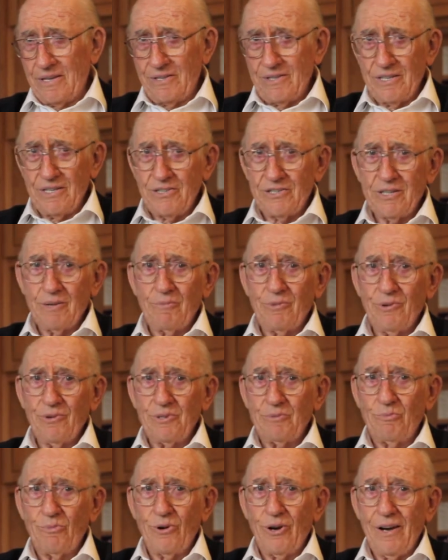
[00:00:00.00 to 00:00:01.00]
did something to
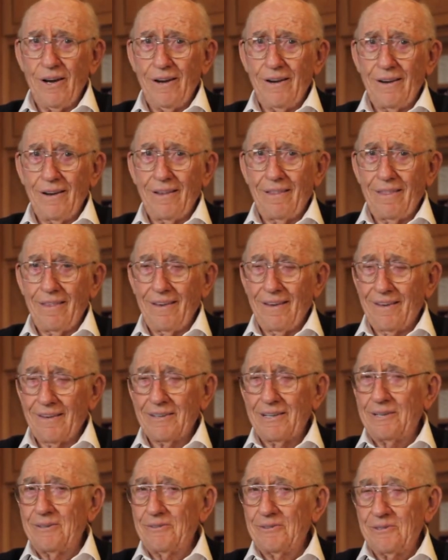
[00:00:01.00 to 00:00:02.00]
his brain, I think.
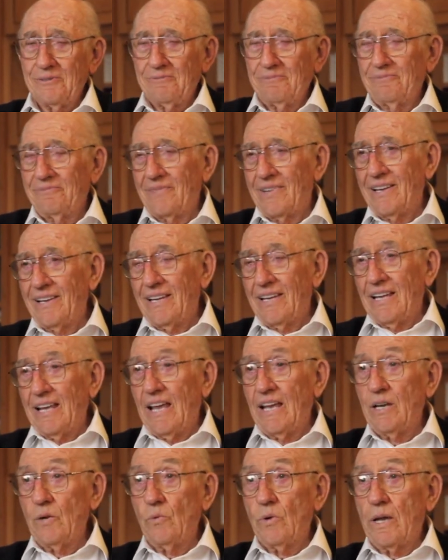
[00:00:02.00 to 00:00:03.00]
I don't know.
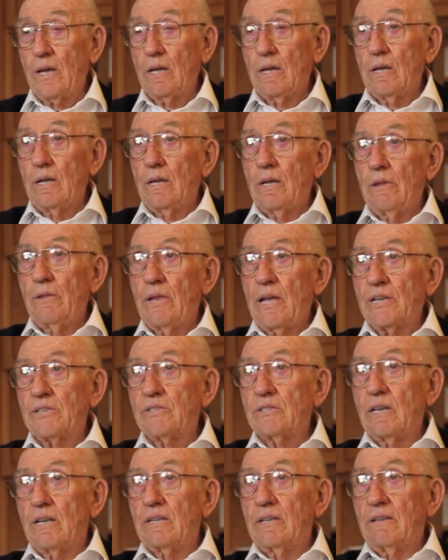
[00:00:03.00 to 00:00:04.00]
Anyway,
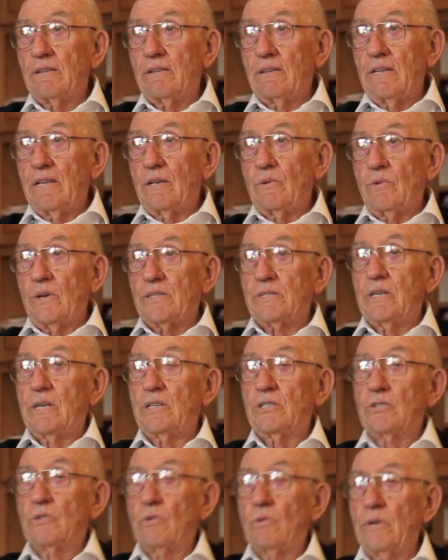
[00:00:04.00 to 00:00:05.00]
that's not the
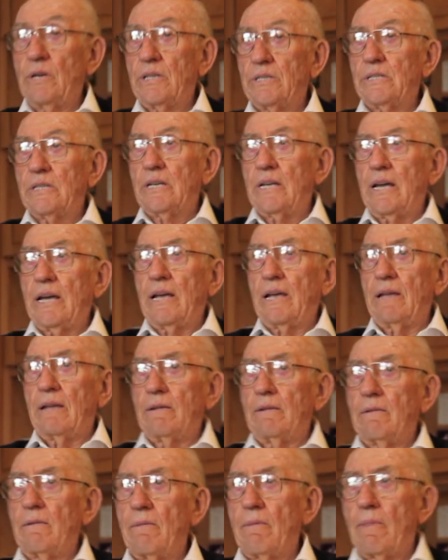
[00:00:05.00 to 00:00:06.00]
interesting story. Is that I
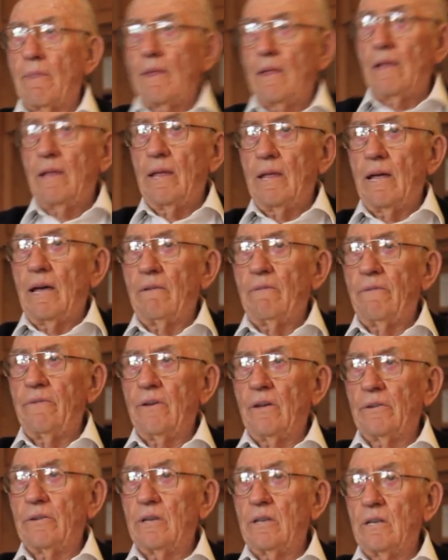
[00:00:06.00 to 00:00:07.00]

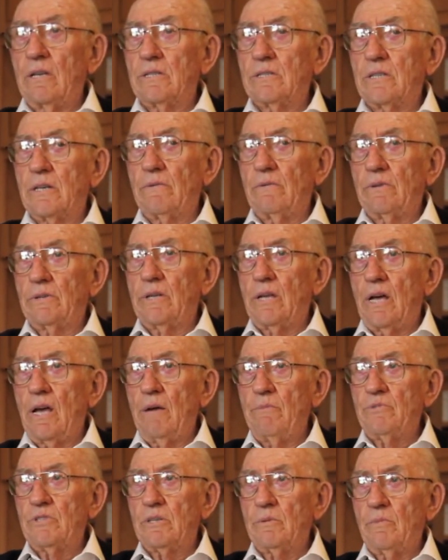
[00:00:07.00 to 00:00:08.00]
felt in several
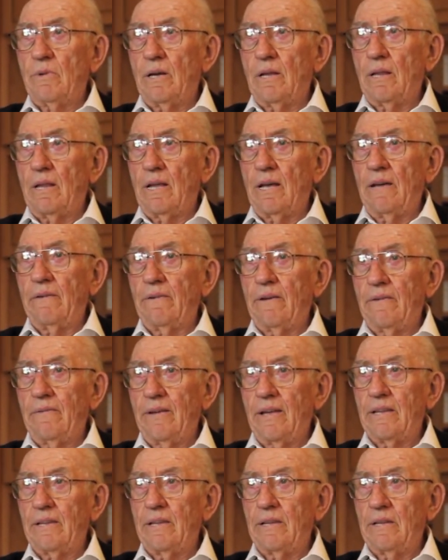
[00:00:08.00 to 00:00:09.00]
times in my life I've
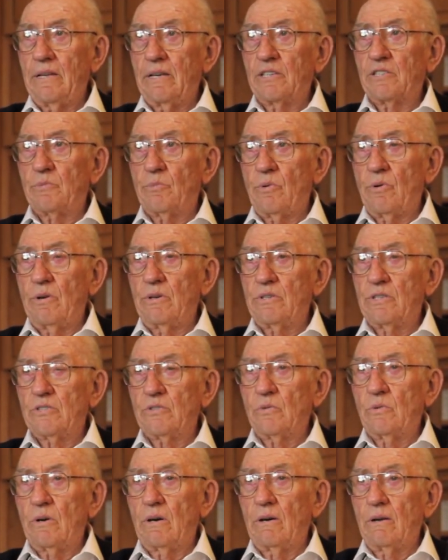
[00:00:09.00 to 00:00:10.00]
had experiences
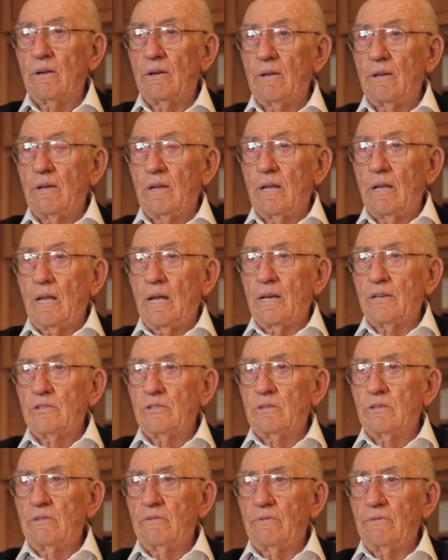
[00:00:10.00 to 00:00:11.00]
where I
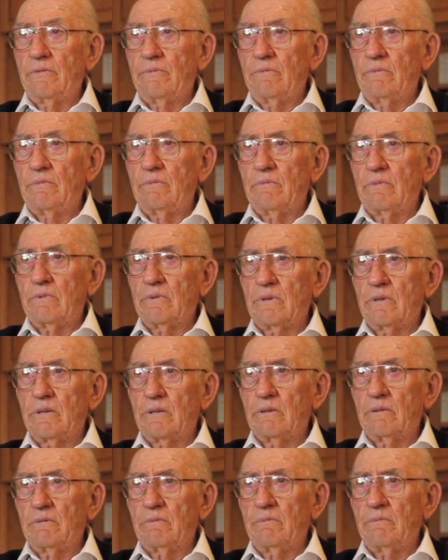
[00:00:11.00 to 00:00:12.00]
should have
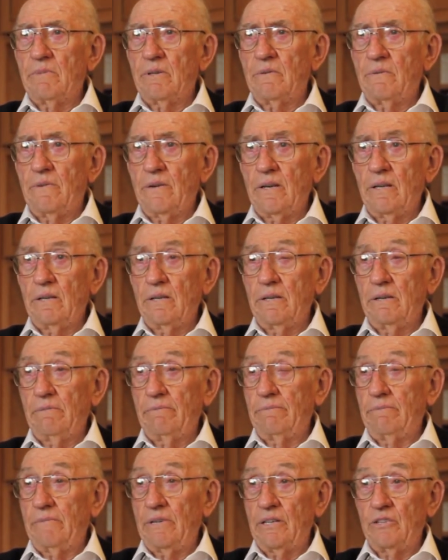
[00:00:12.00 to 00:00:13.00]
been fatally
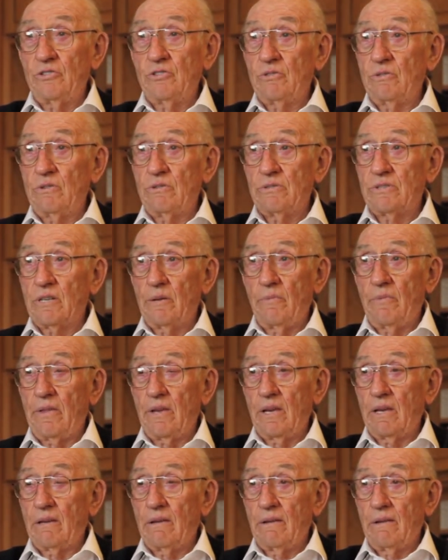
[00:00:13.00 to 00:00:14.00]
injured or
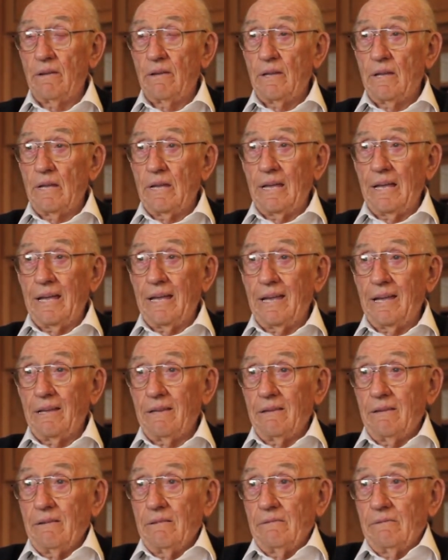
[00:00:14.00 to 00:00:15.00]
something,
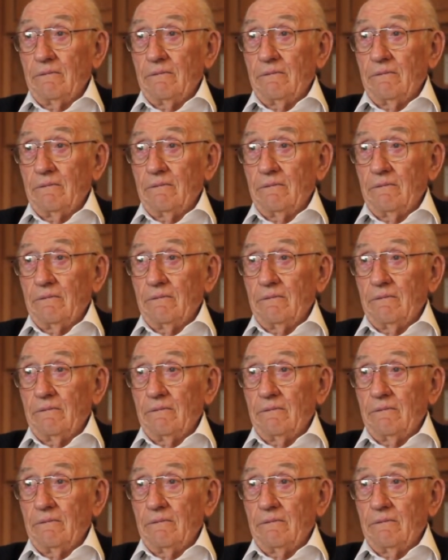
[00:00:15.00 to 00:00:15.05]
and